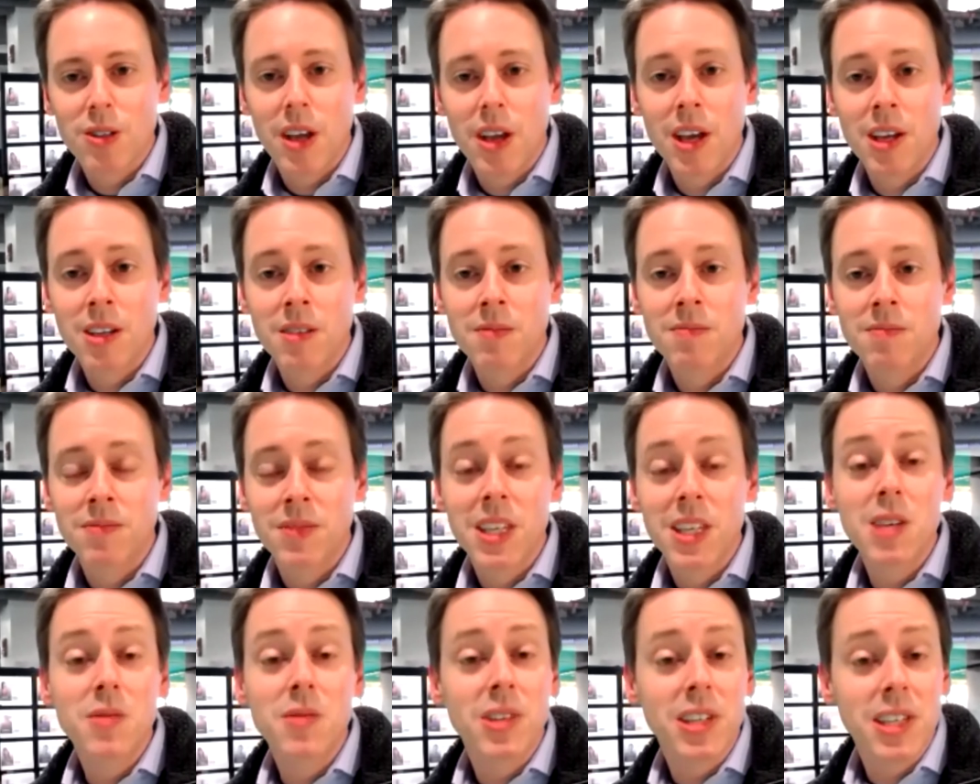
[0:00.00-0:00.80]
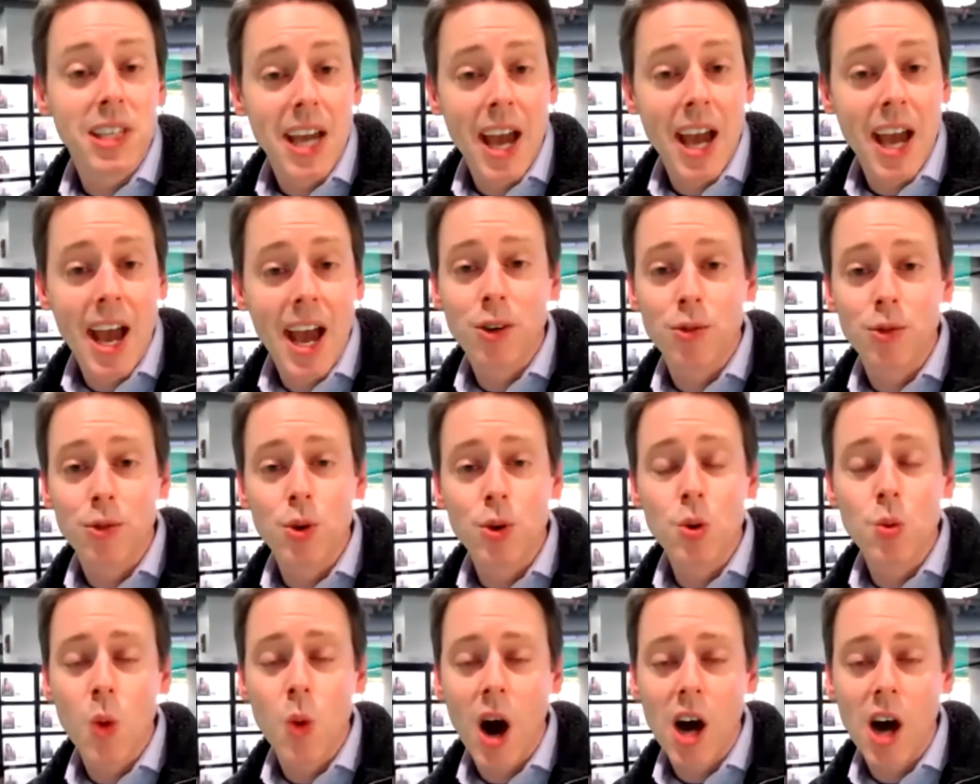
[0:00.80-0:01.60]
and even
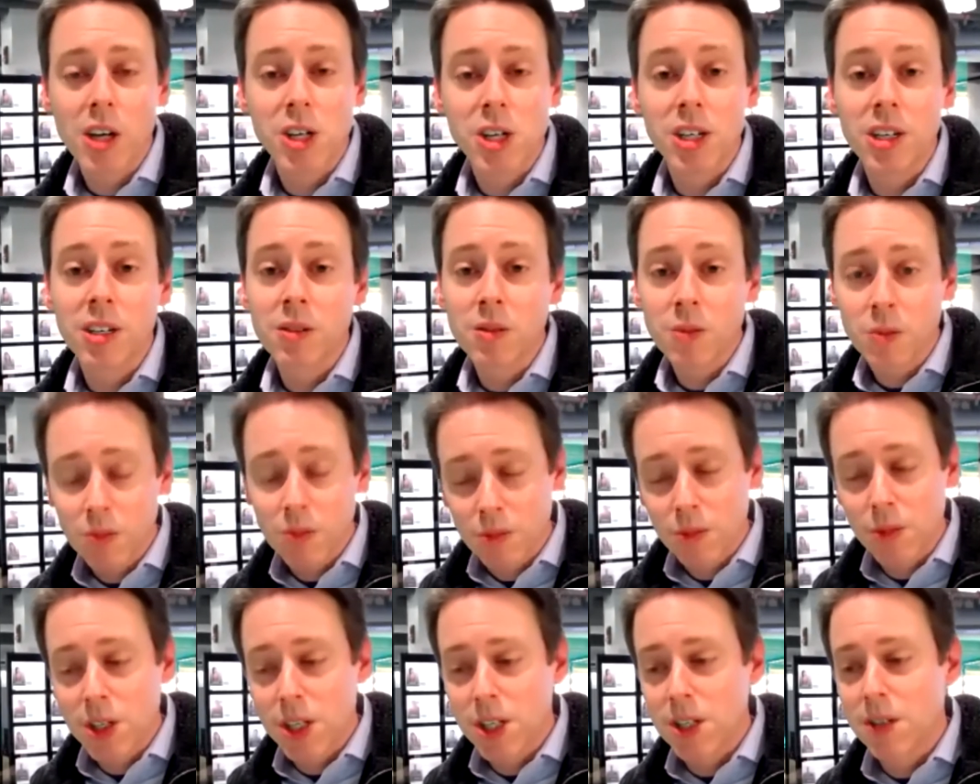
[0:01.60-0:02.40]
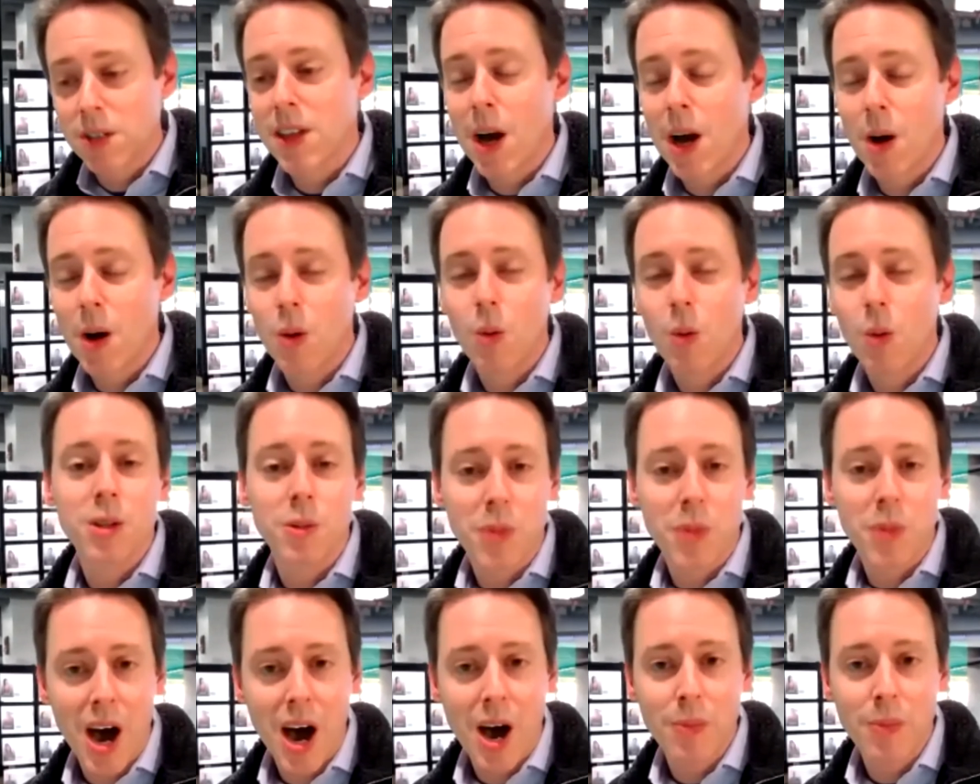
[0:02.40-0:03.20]
kangaroo watching, which that was a
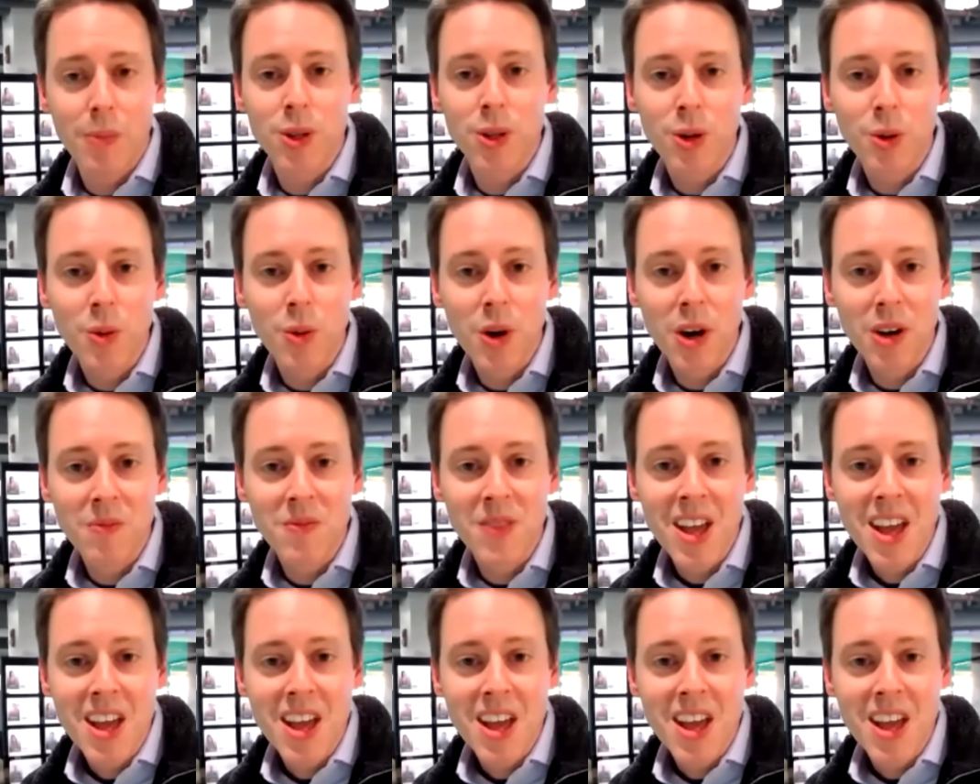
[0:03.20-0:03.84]
popular one.